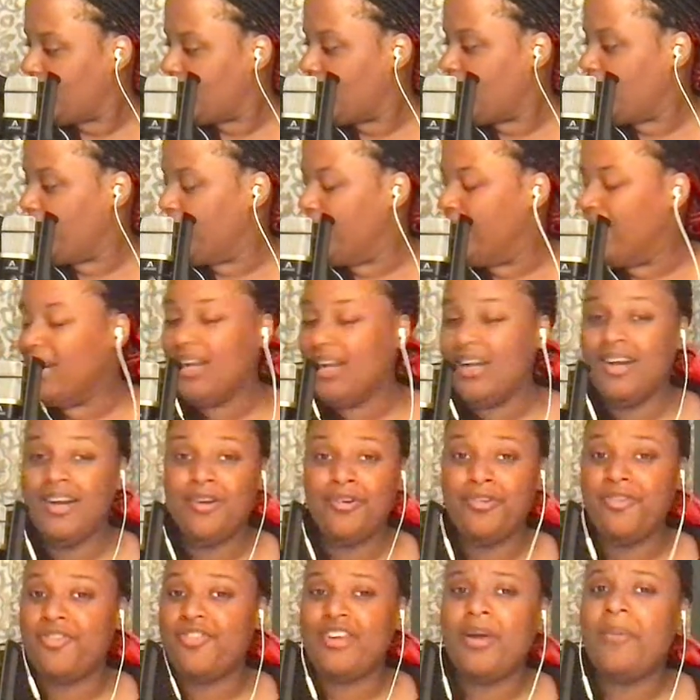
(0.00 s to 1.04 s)
You may not
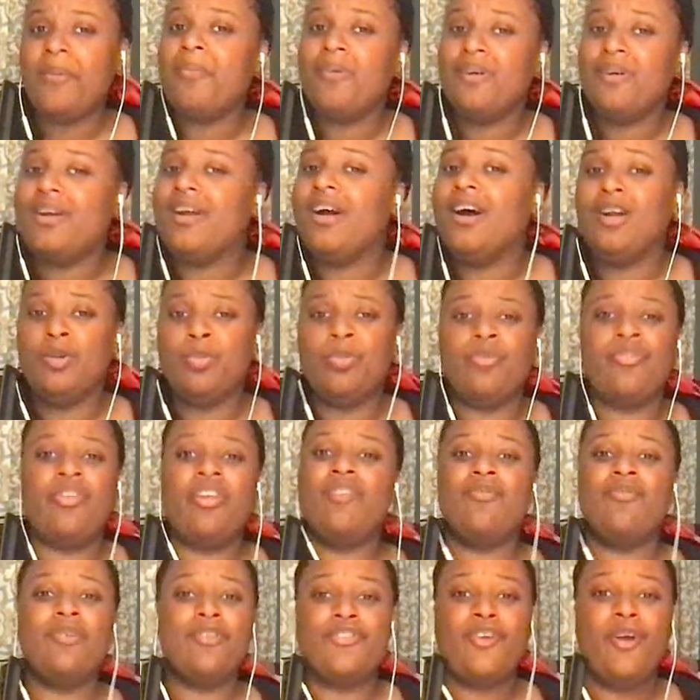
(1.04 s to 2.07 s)
understand 100%
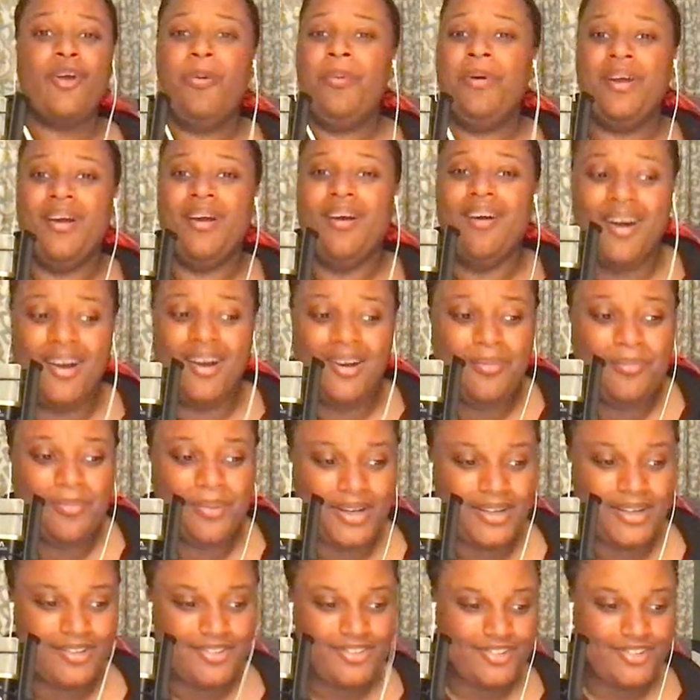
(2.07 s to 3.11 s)
of what's going on,
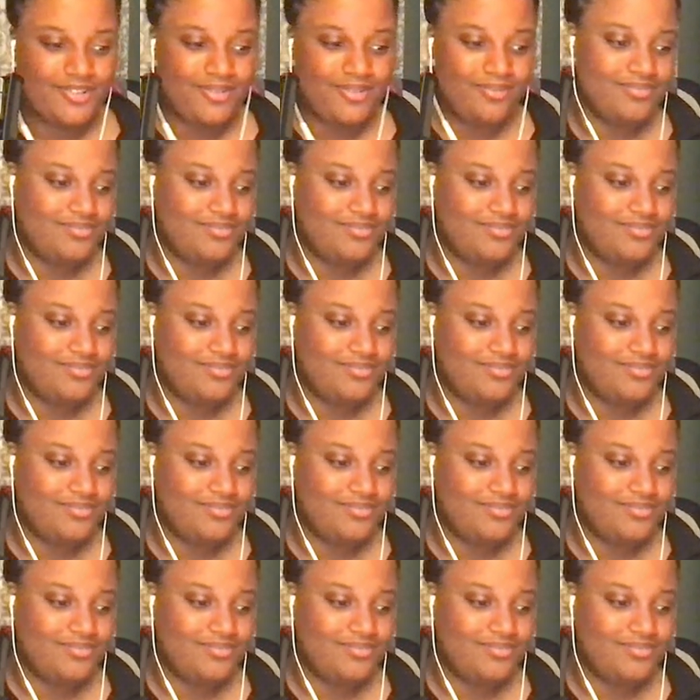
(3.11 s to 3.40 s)
but